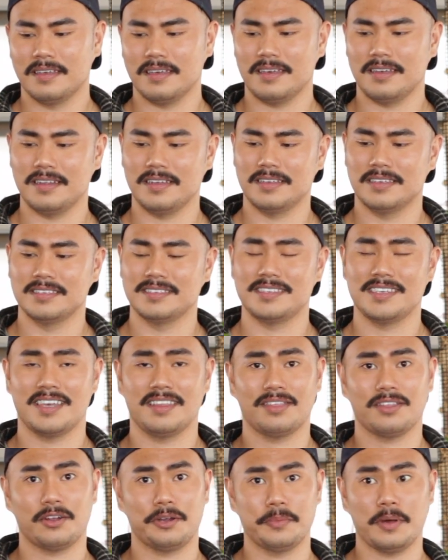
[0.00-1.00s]
It is the
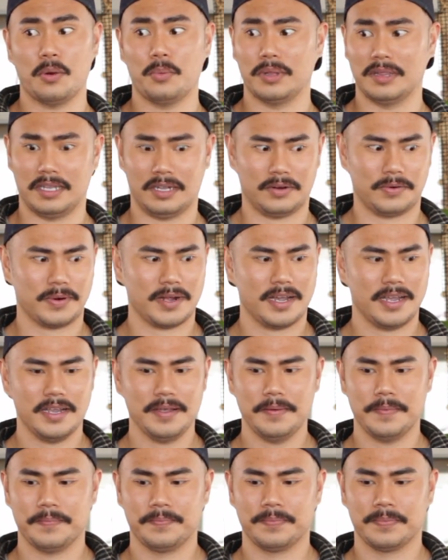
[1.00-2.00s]
Anthurium Windlingeri.
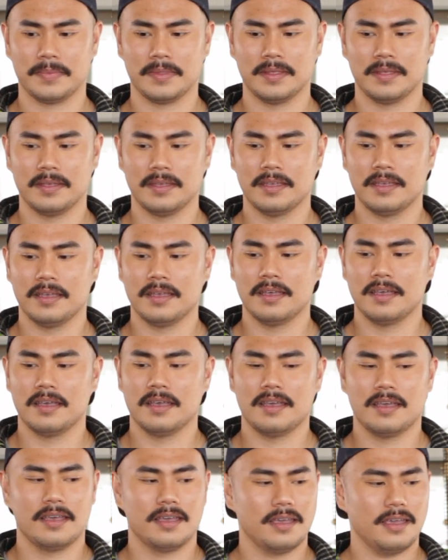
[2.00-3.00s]

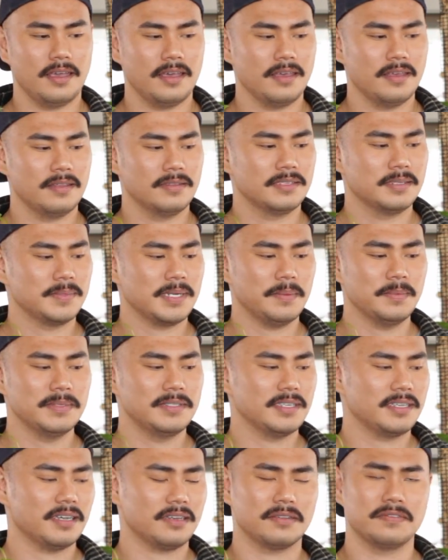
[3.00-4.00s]
And sometimes
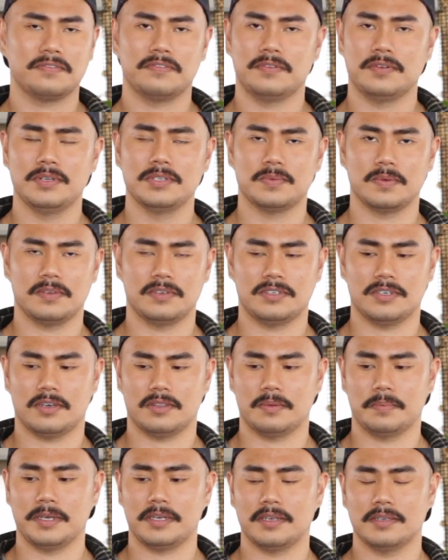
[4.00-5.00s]
they get confused with each
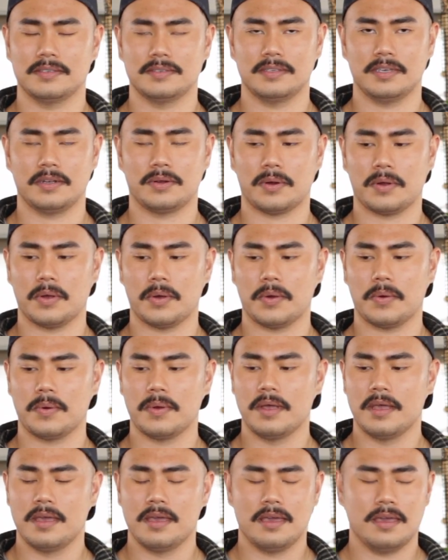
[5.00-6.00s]
other because they grow
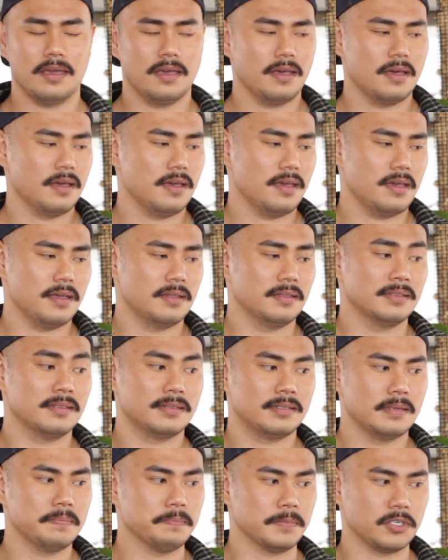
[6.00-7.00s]
in
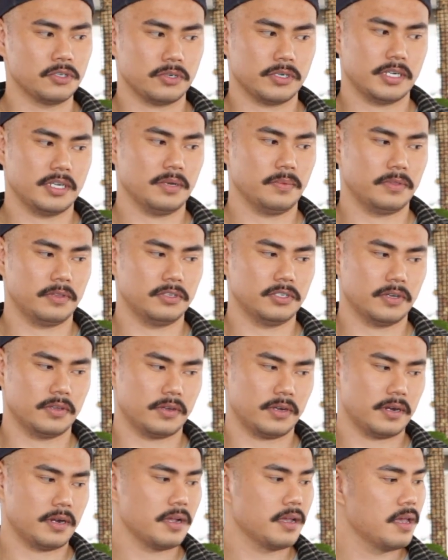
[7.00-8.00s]
symmetry with each
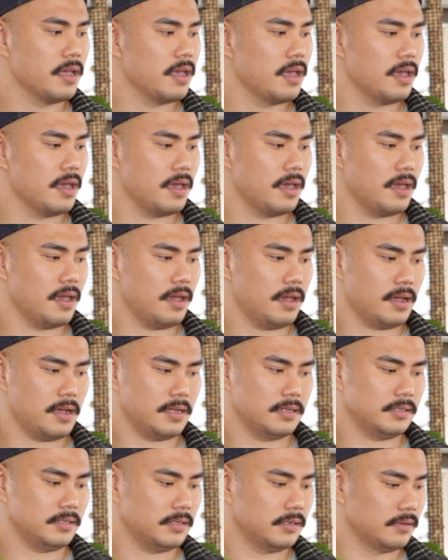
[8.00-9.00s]
other,
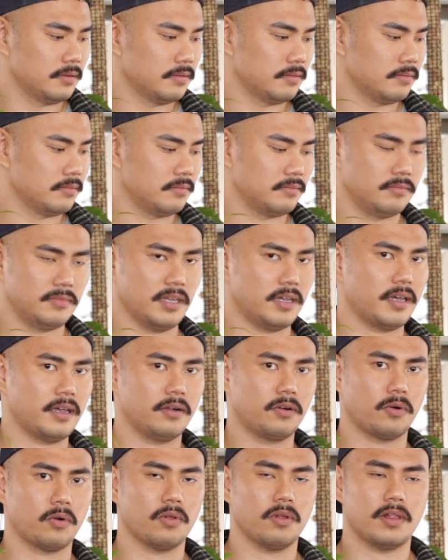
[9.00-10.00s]
and they
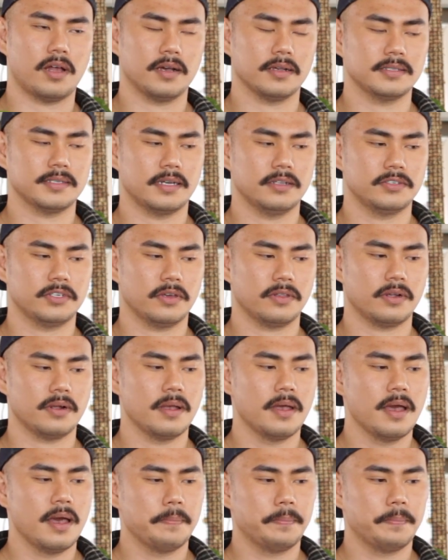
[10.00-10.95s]
grow alongside each other.